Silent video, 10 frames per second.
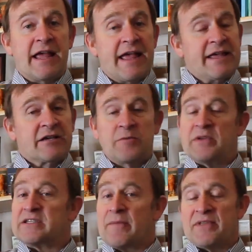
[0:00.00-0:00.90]
it
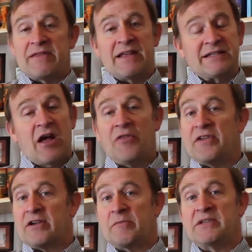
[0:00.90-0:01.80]
could be something that's
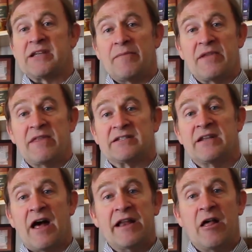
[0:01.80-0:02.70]
healthy, it could be something
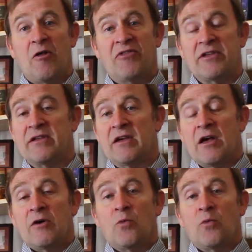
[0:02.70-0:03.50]
that's non-healthy.